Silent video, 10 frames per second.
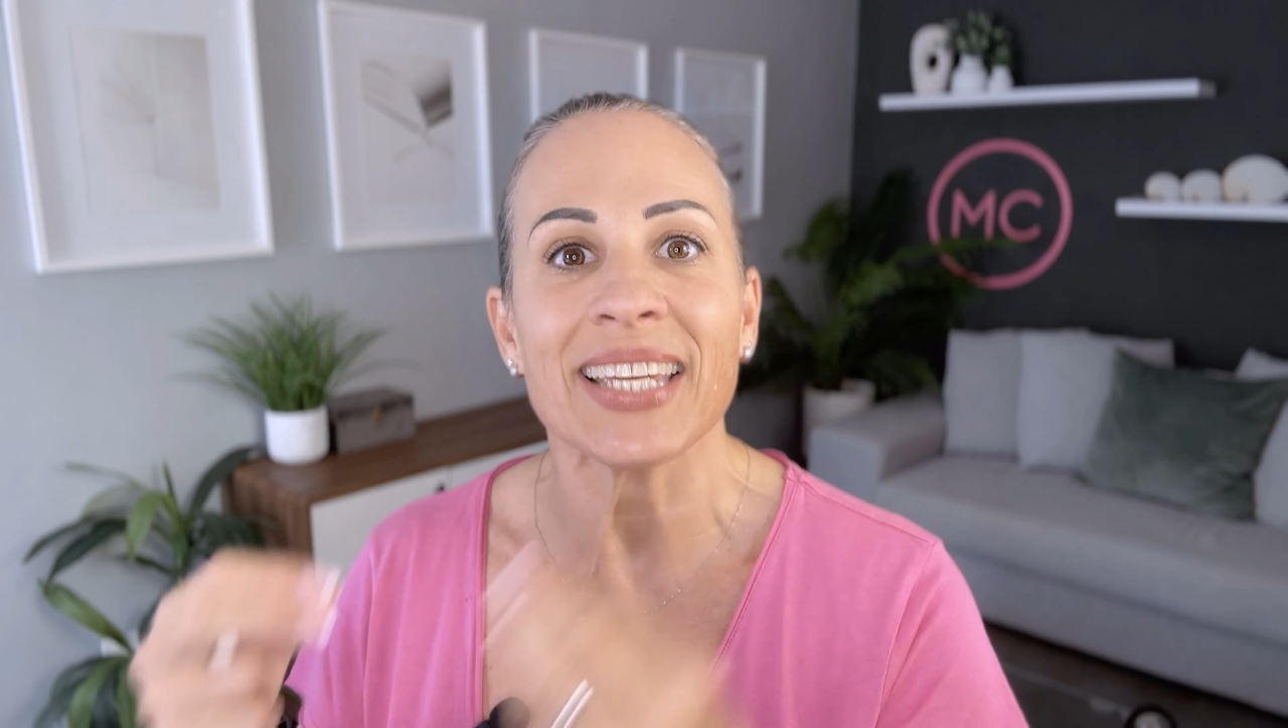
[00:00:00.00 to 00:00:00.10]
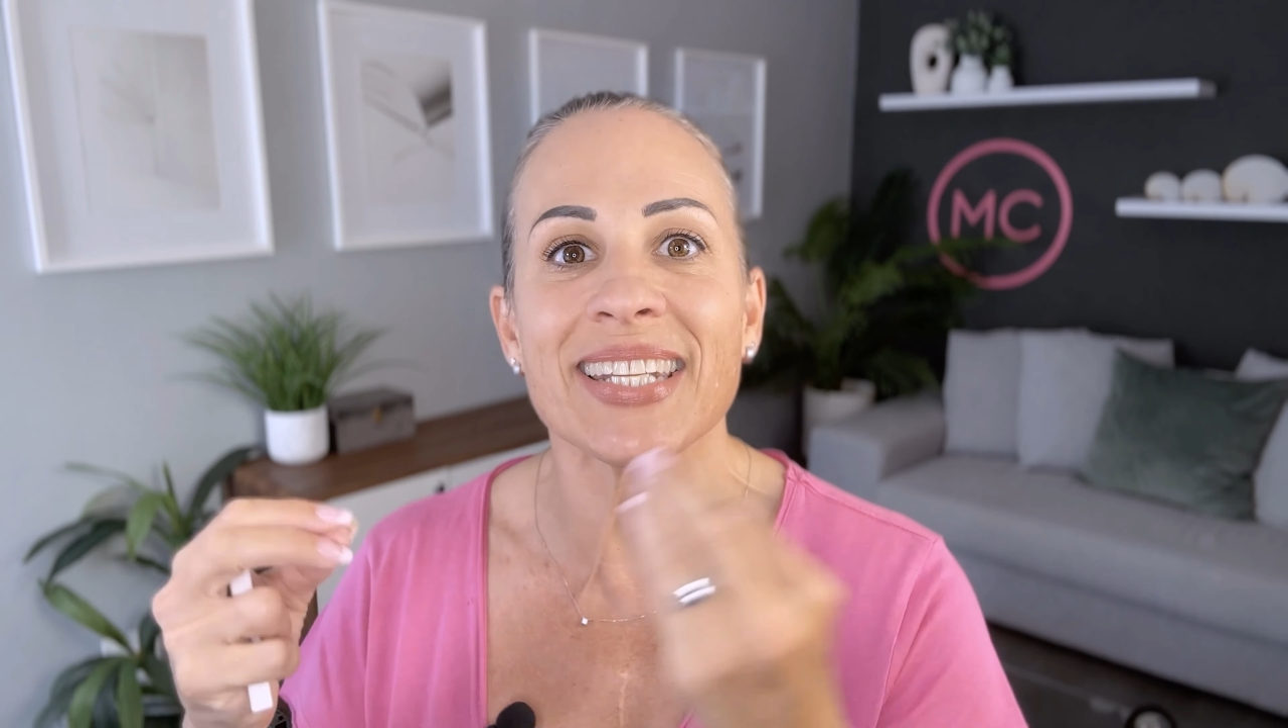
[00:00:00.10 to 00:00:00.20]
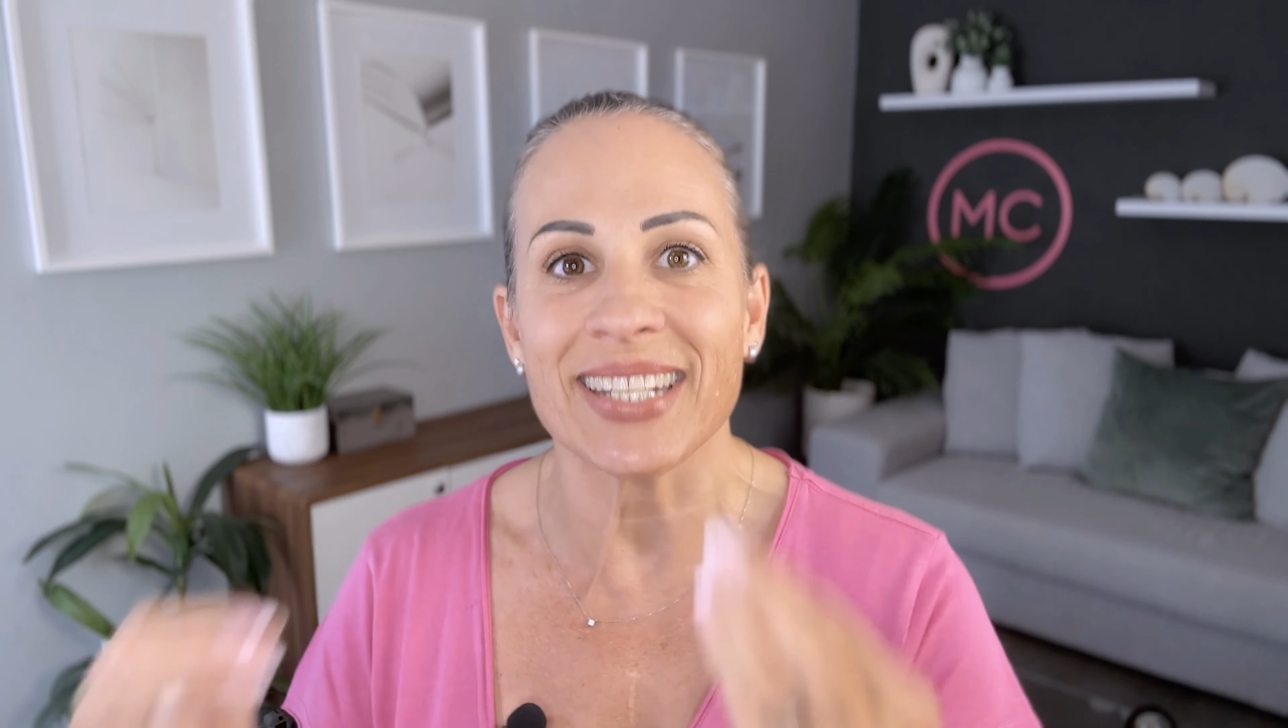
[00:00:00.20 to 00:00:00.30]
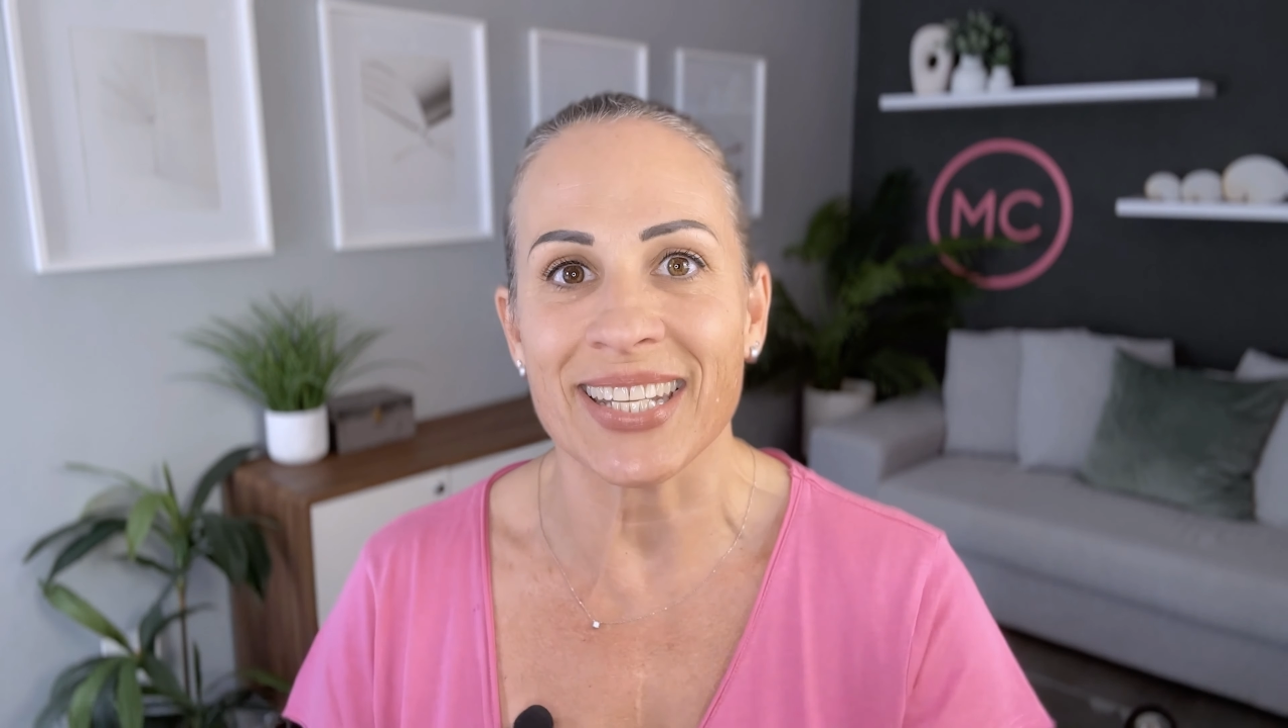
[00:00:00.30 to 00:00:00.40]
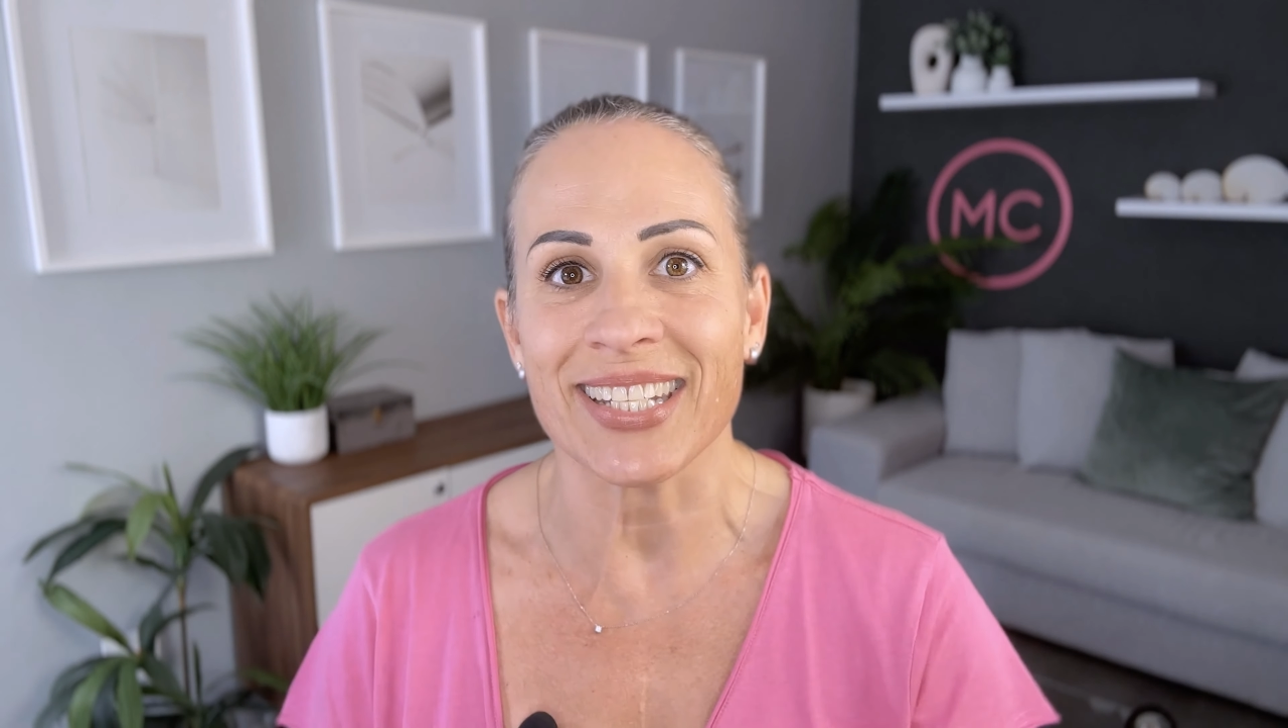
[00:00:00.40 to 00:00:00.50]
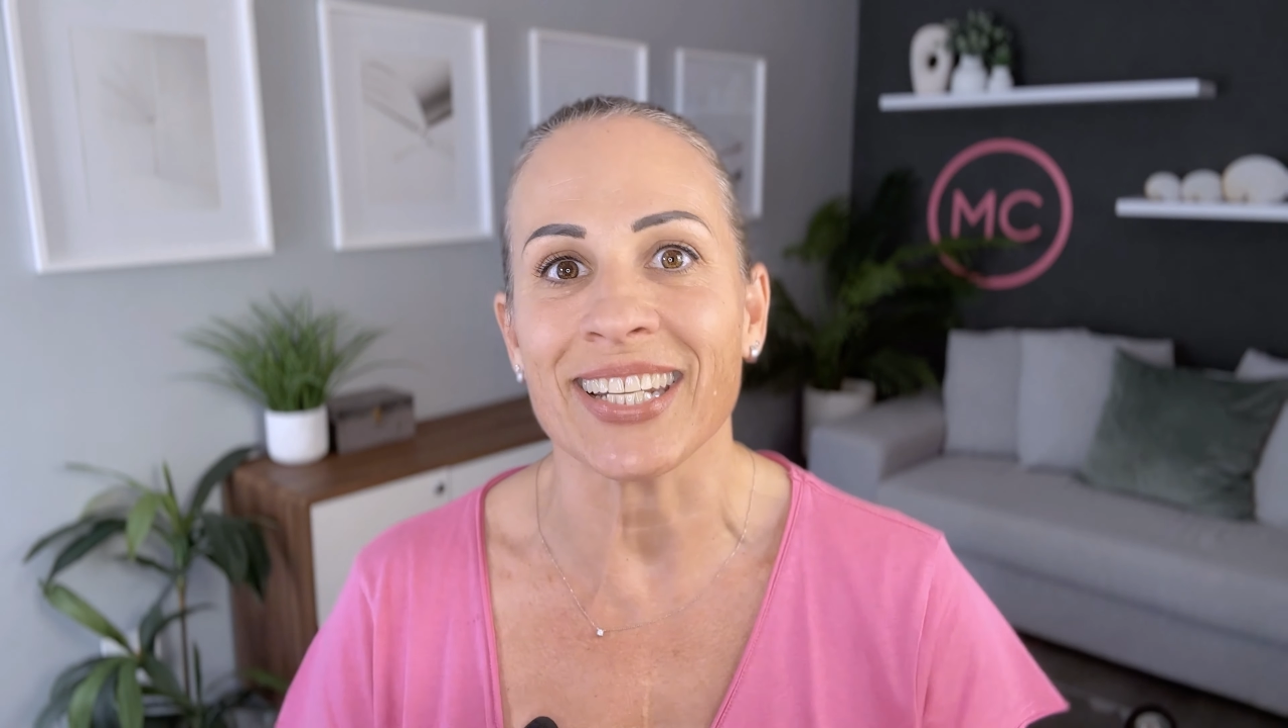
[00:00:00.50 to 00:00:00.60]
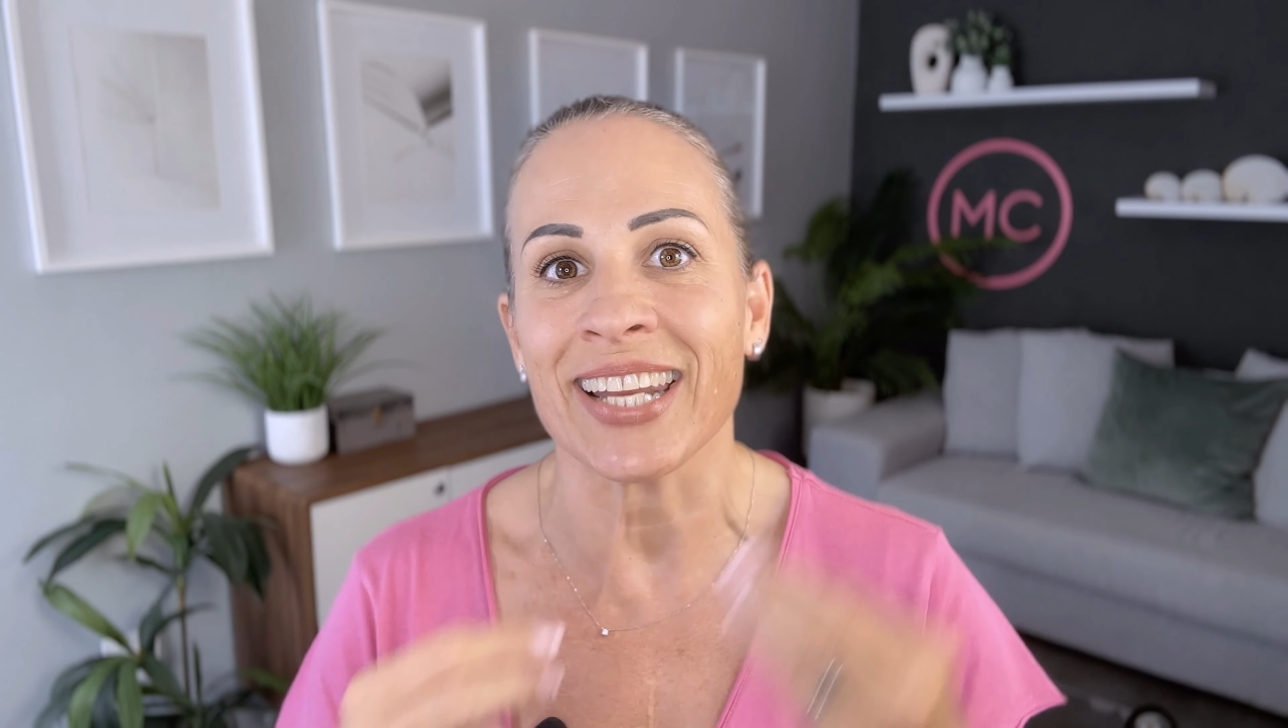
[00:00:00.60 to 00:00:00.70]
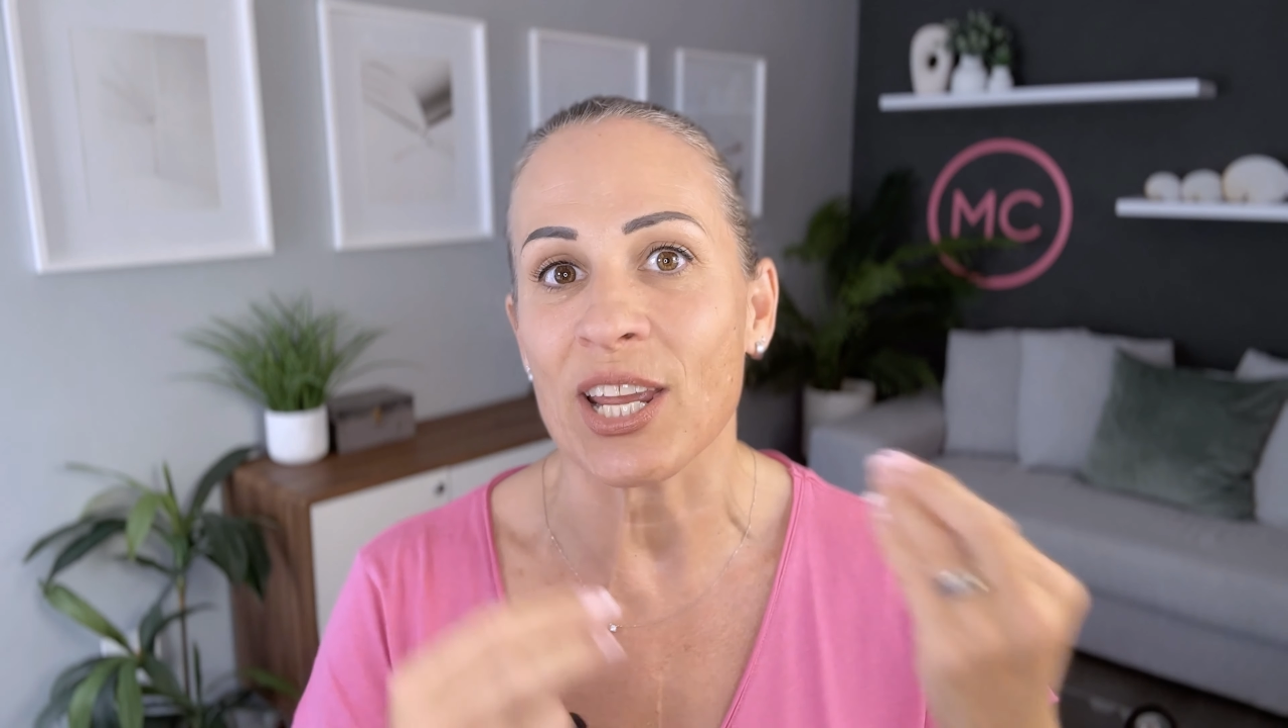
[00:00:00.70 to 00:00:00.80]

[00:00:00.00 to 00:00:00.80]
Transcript: consistently